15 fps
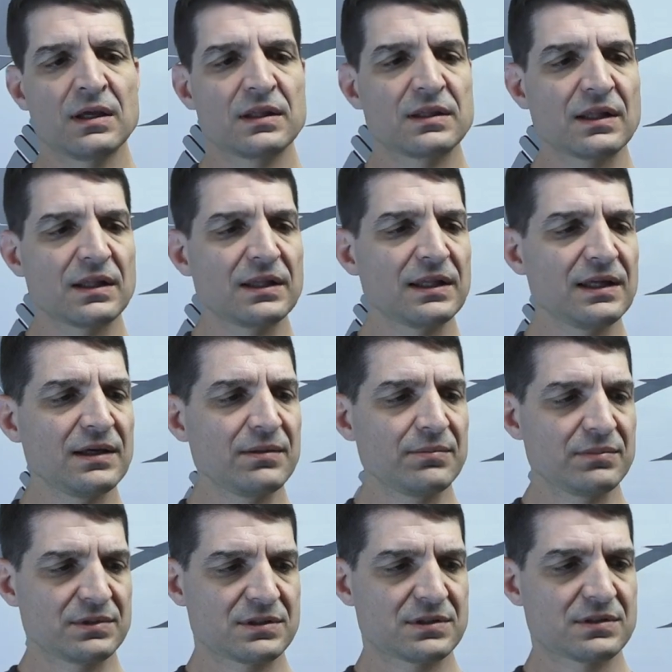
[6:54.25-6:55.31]
the
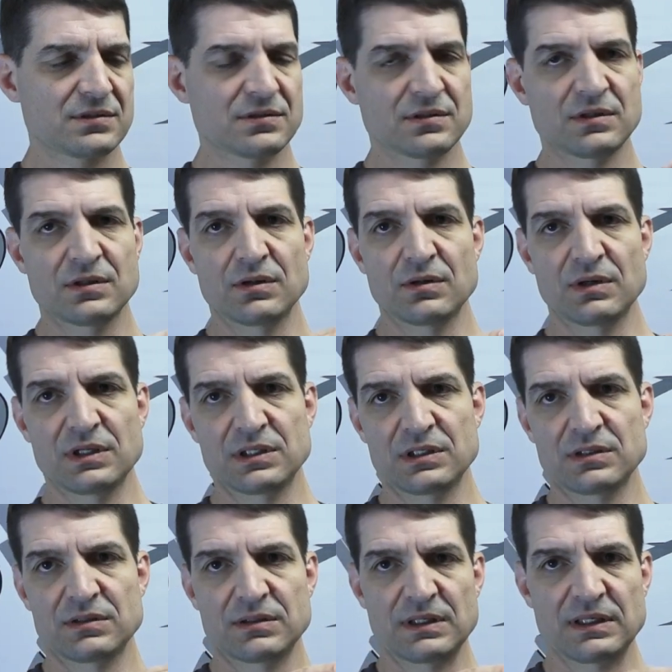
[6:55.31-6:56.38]
limbs, you know,
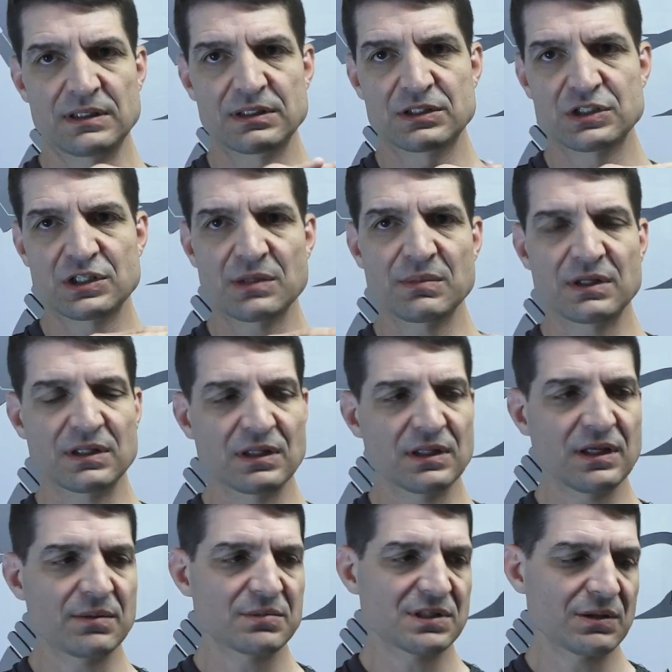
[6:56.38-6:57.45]
and in shimming the
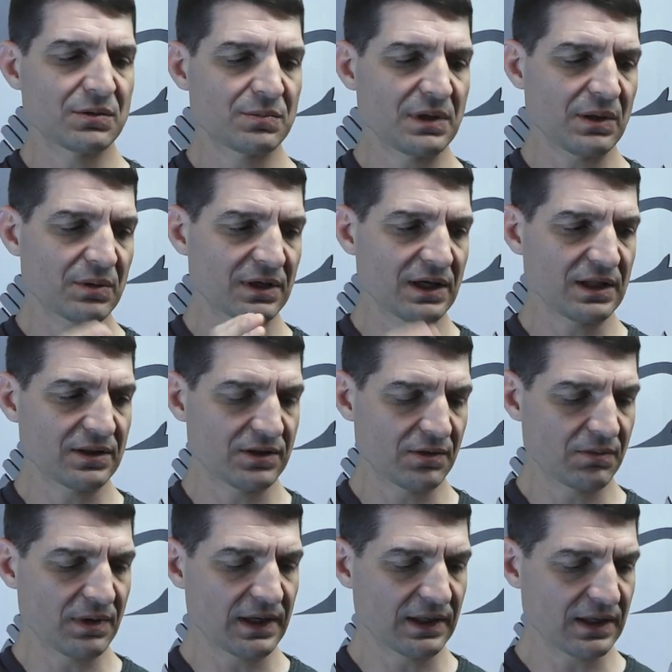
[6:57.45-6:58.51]
limbs, he would be able to get the
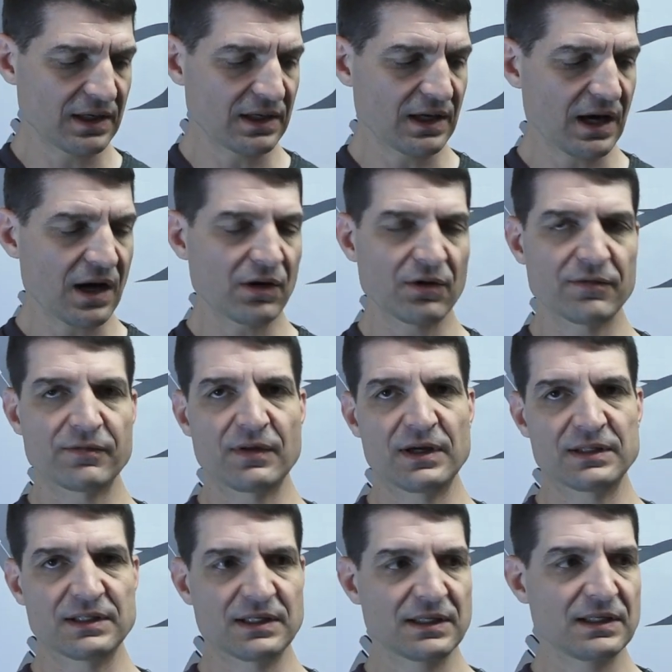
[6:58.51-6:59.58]
right kind of arrow
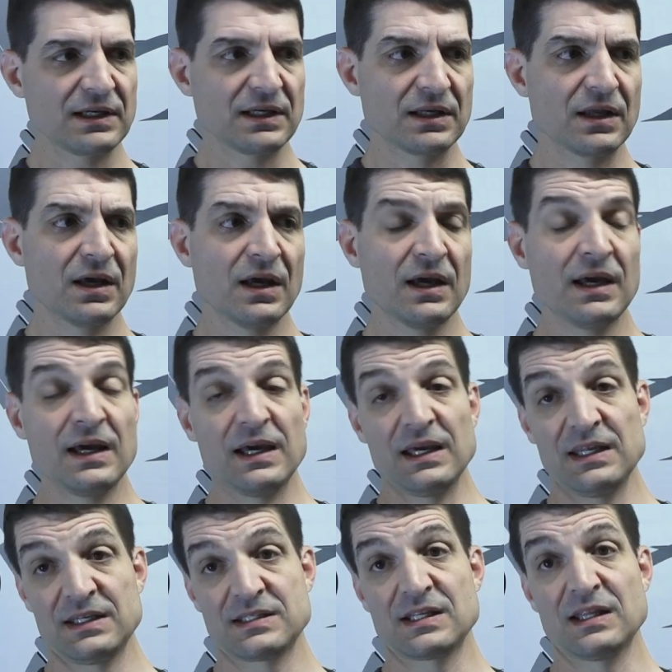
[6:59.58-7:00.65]
flight that you need.
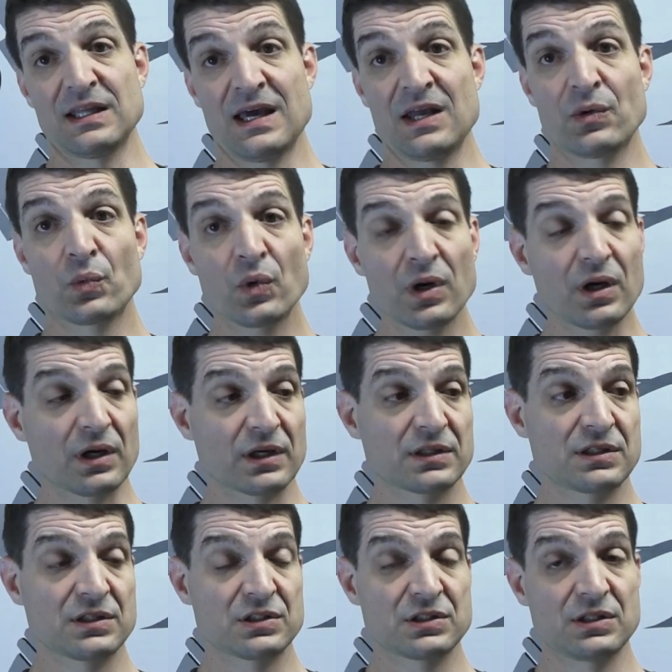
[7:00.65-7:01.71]
And it's a lot of work
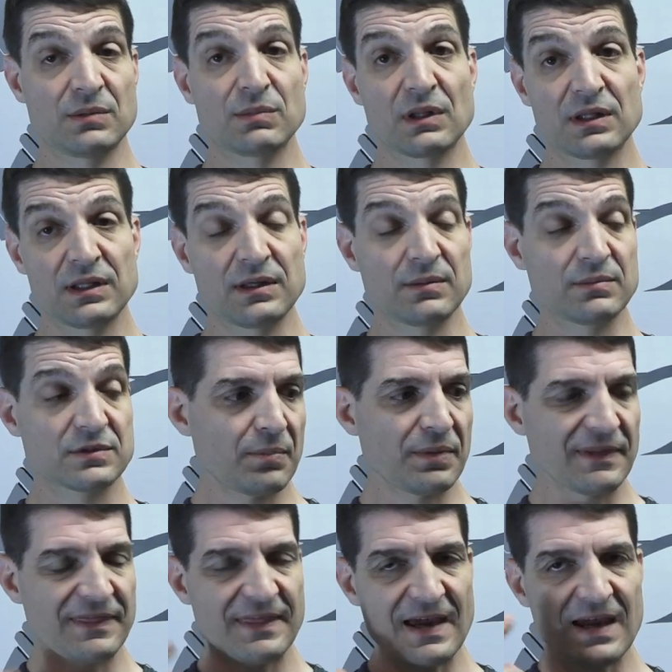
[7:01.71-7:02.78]
to shim the limbs.
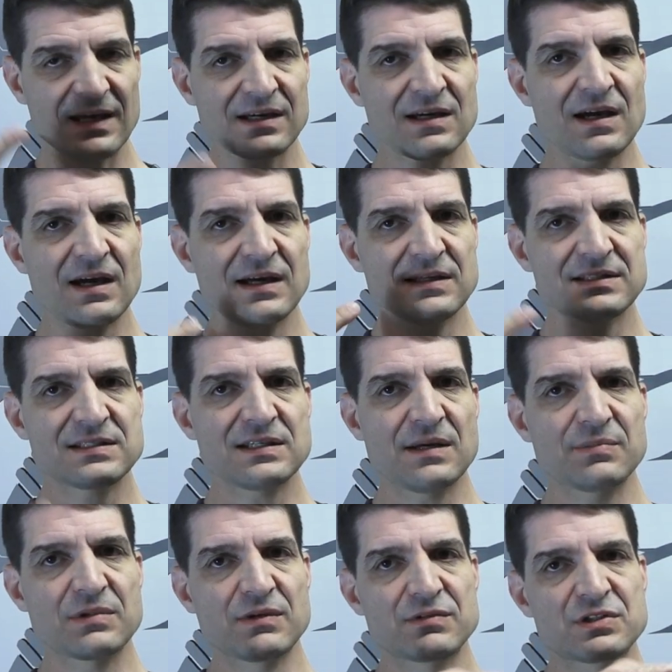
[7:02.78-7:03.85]
But that
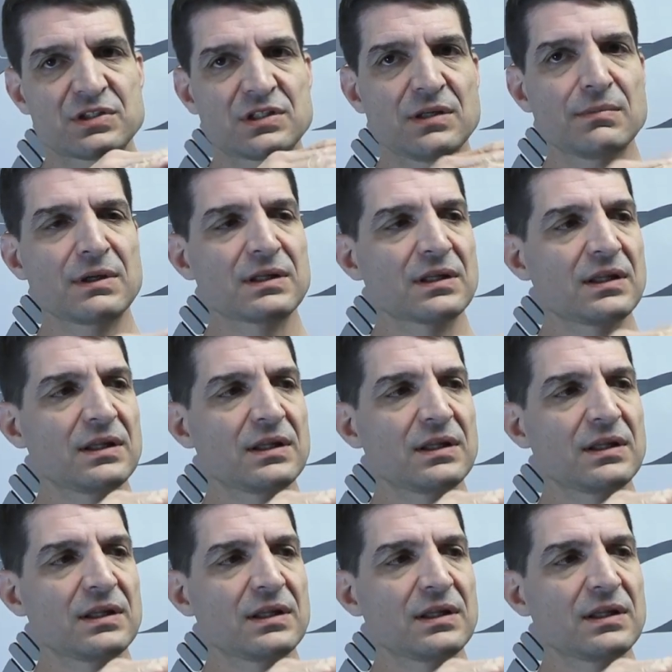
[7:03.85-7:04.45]
concept of shimming the